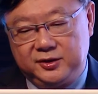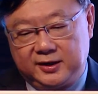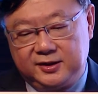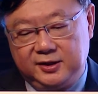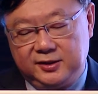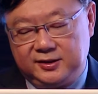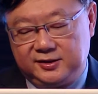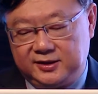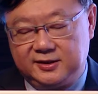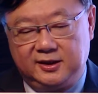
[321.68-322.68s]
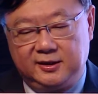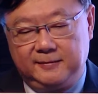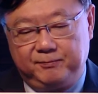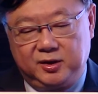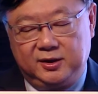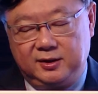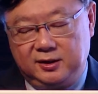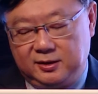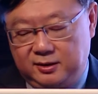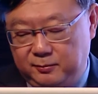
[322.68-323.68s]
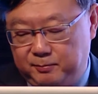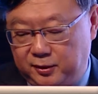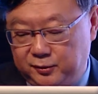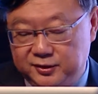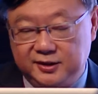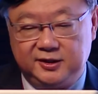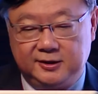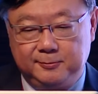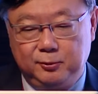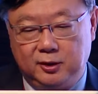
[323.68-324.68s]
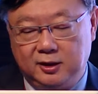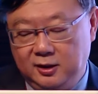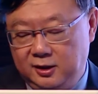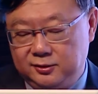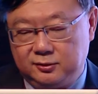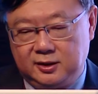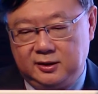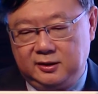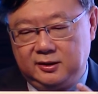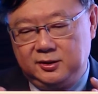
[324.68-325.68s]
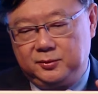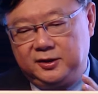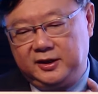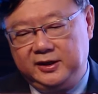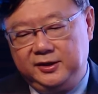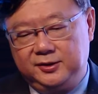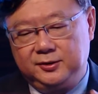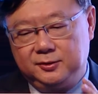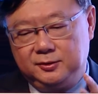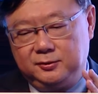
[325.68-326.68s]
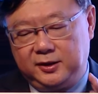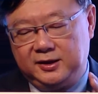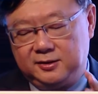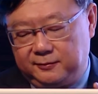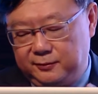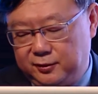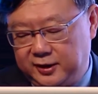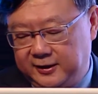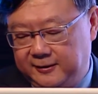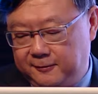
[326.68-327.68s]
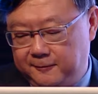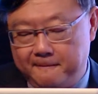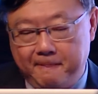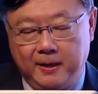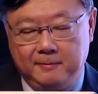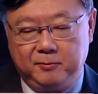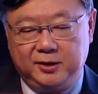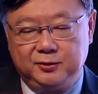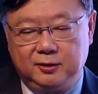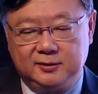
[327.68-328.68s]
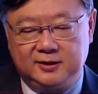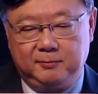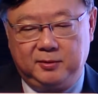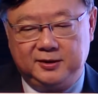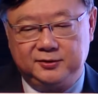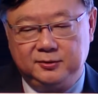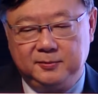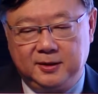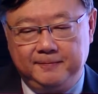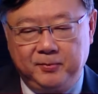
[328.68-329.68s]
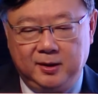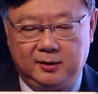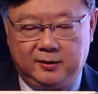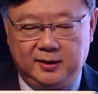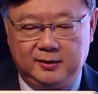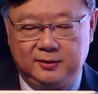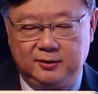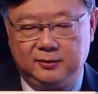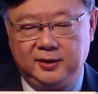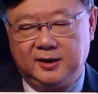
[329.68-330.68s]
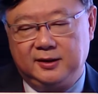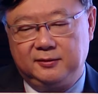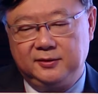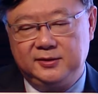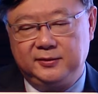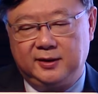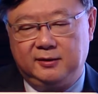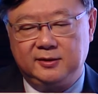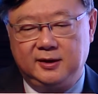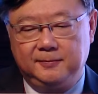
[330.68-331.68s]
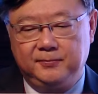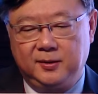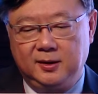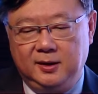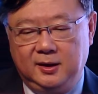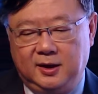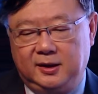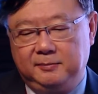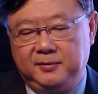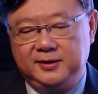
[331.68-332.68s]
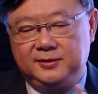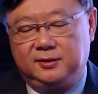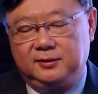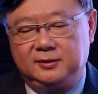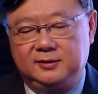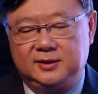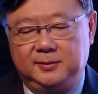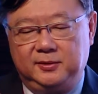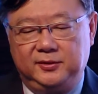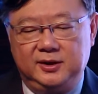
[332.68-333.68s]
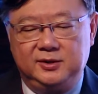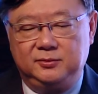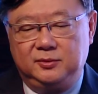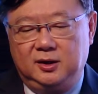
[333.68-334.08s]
actually suggests that the prognosis is poor. So these were the initial ways of looking into medulloblastoma, right? Looking at the risk outcome. And then based on some of these,